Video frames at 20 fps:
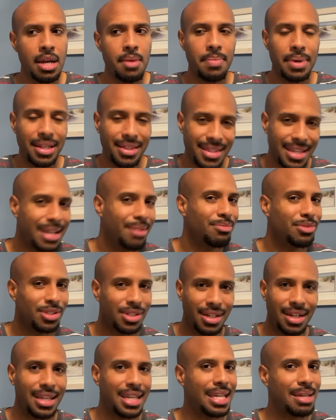But I think I'm just
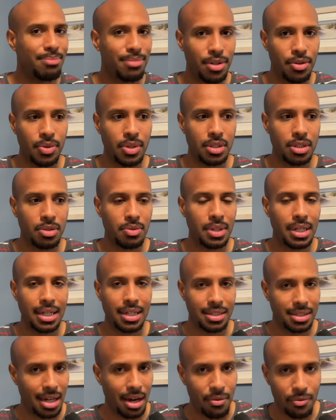going to keep doing
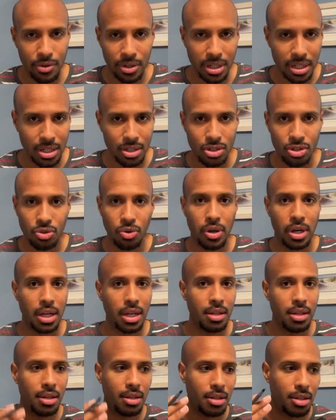2-a-days. I really enjoyed
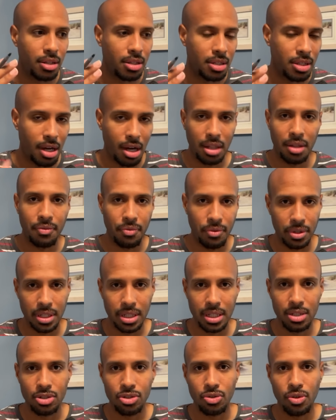it. Y'all have
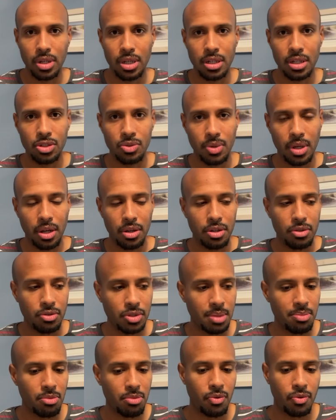really enjoyed it as well. You
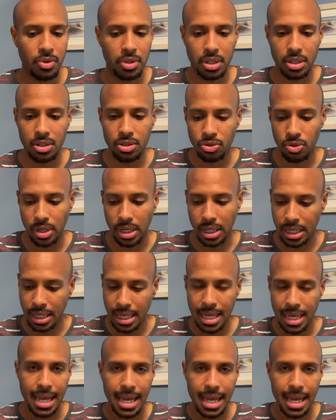seem to have really enjoyed it.